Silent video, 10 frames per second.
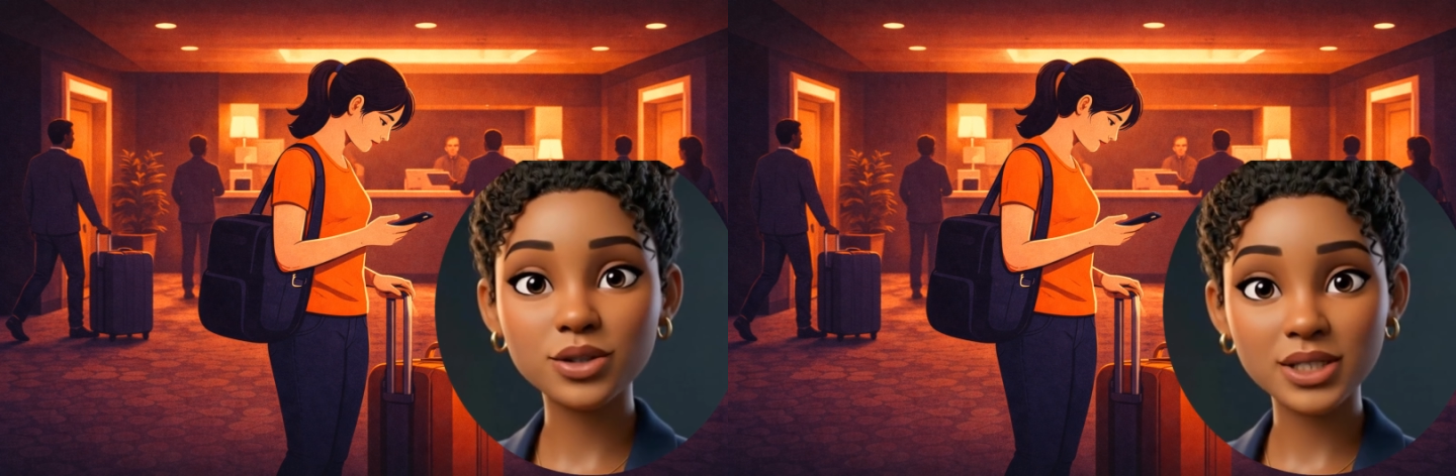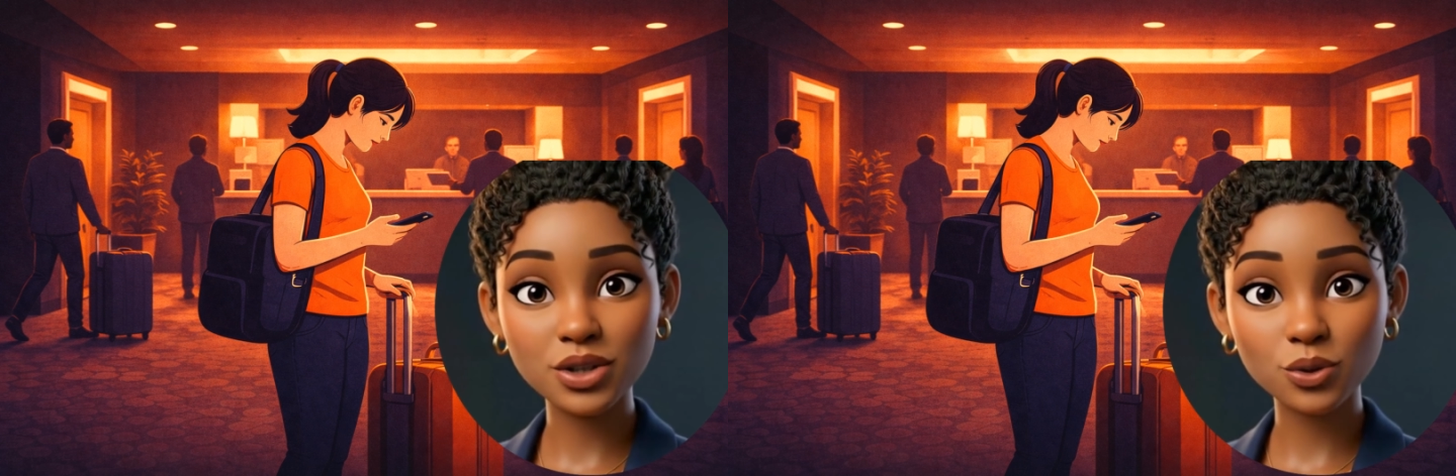
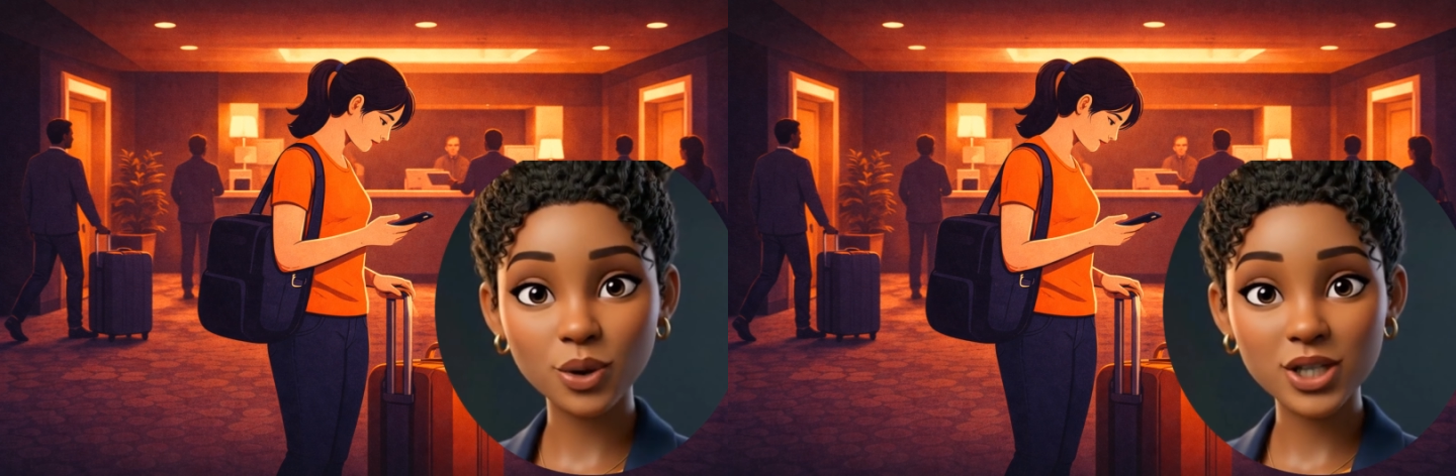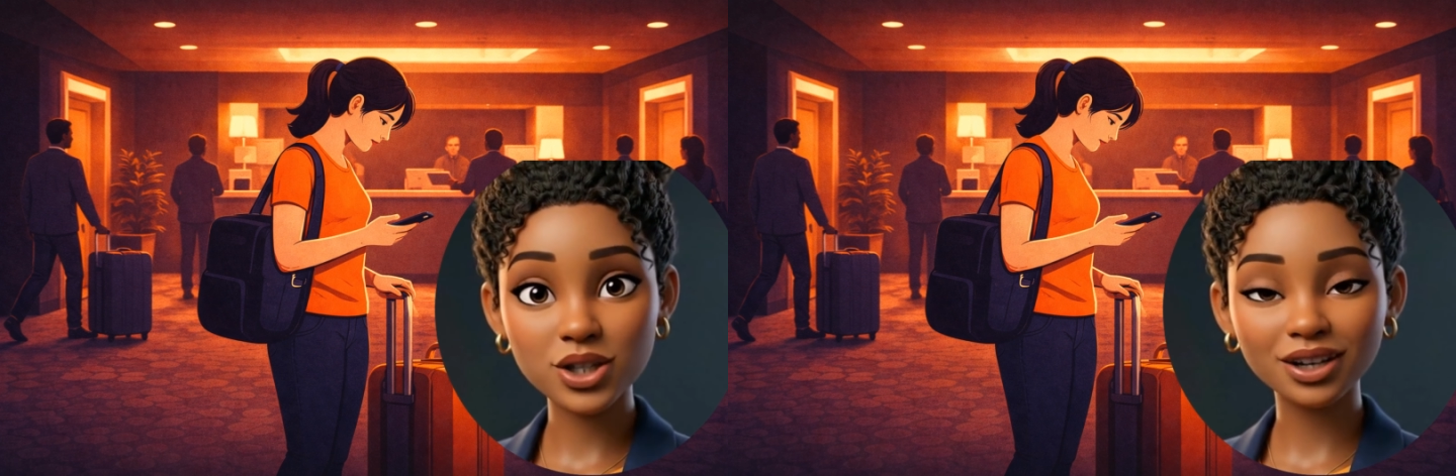
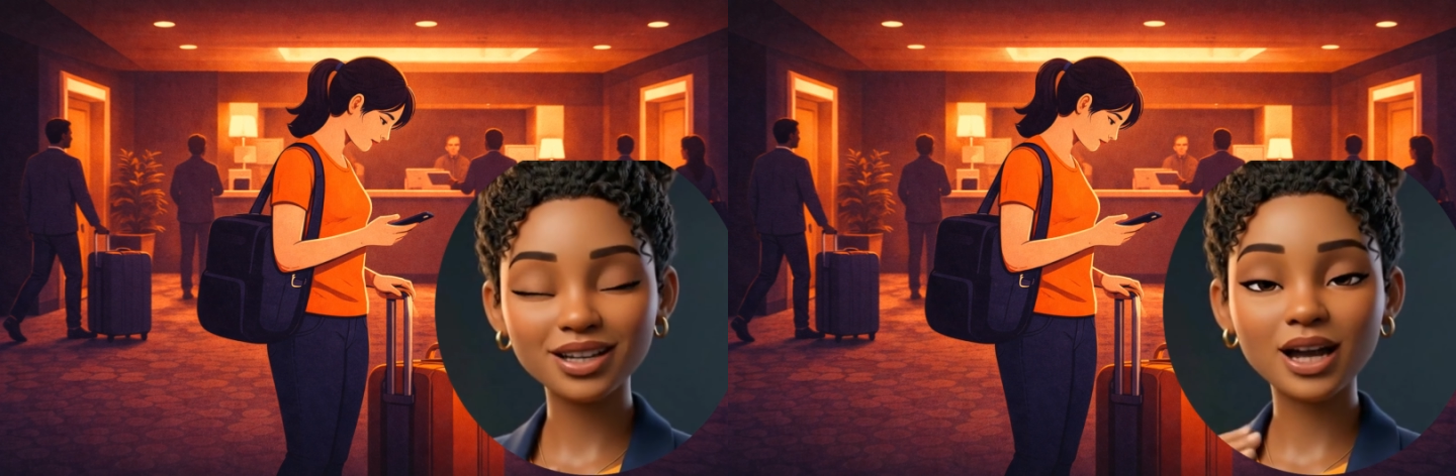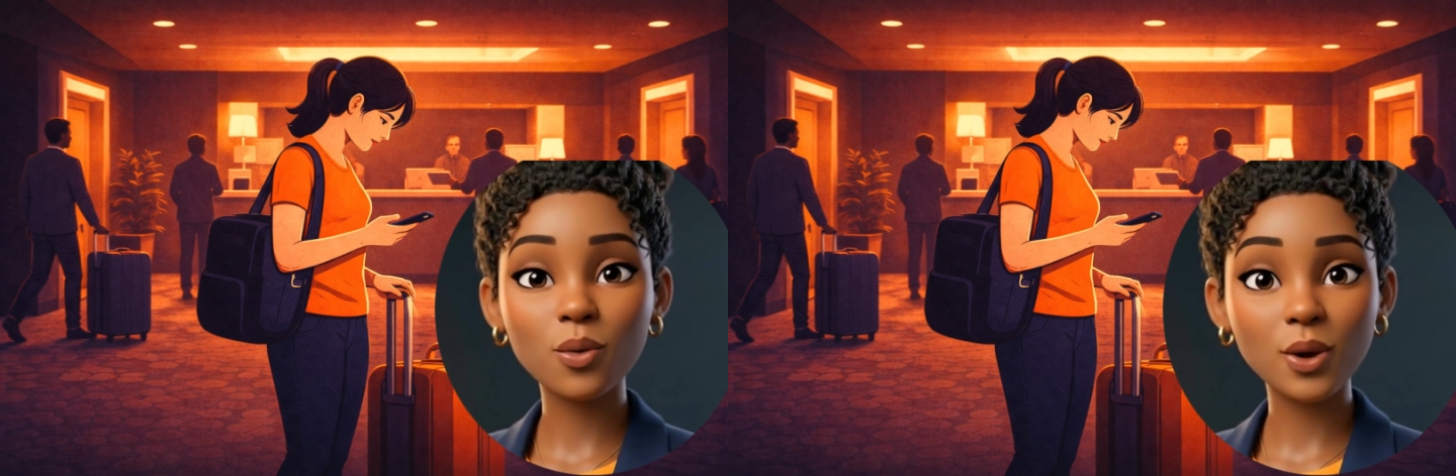
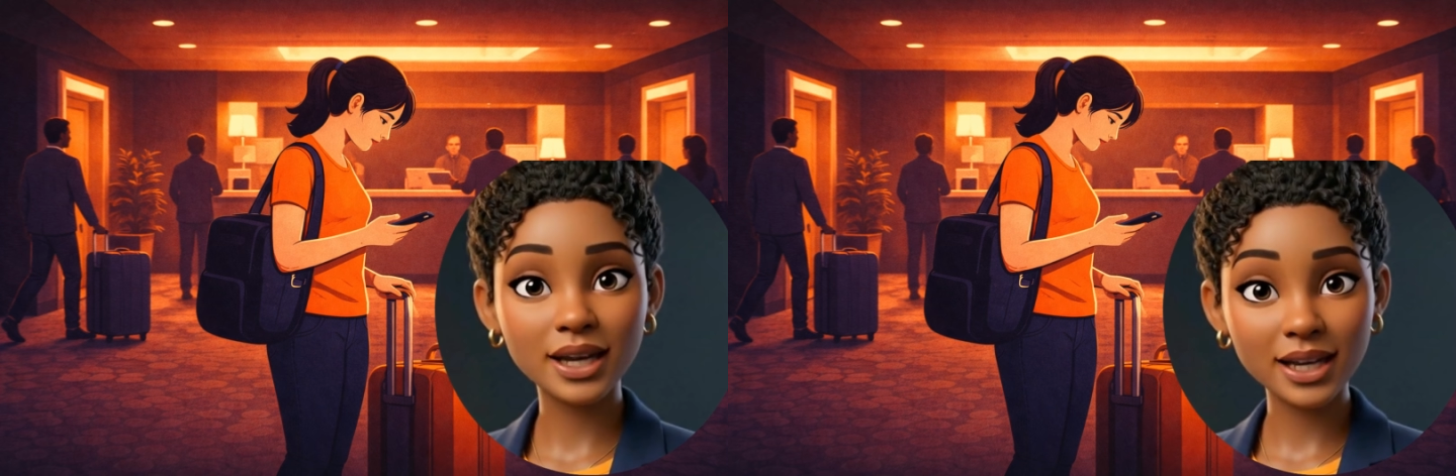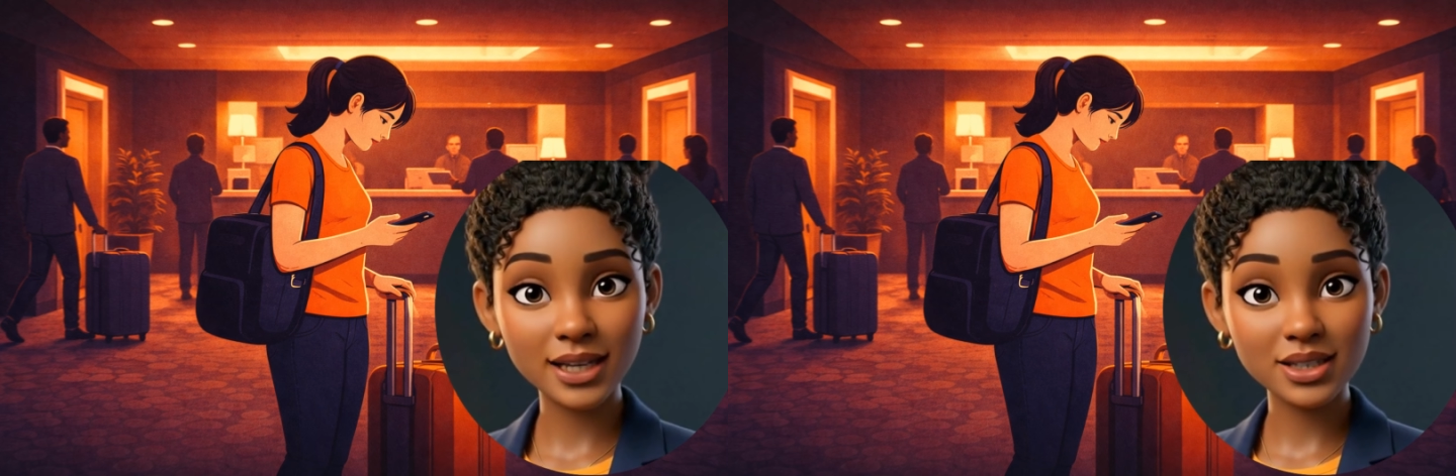situational
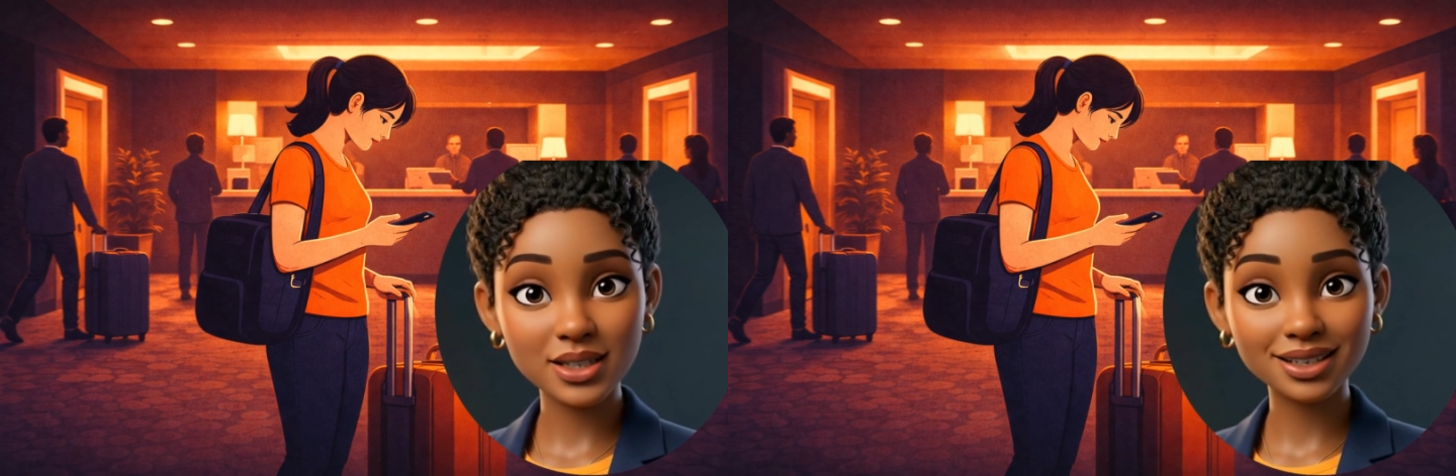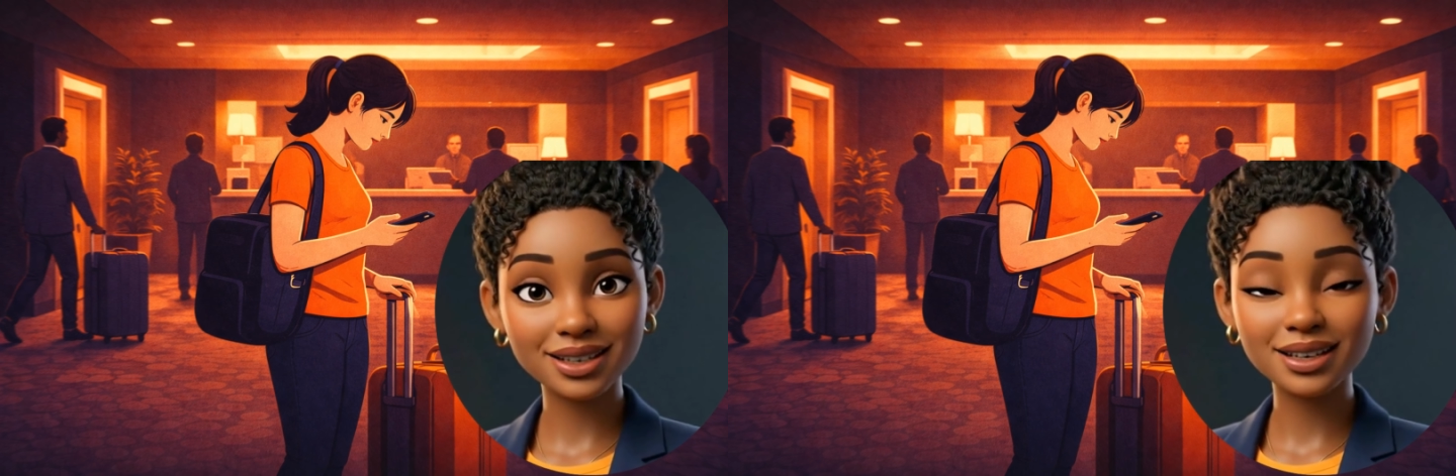
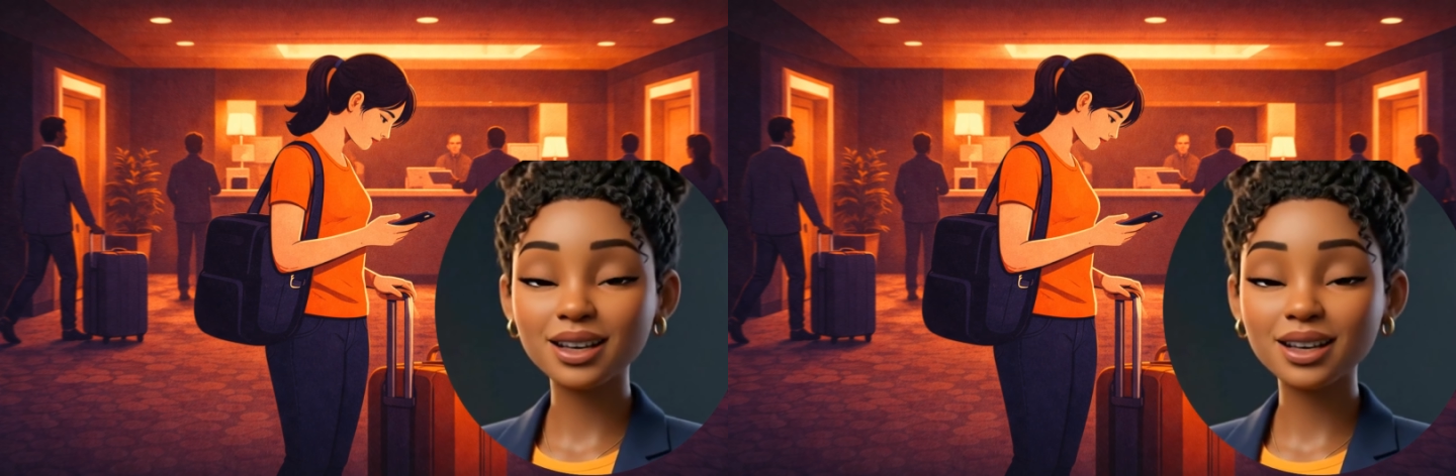awareness.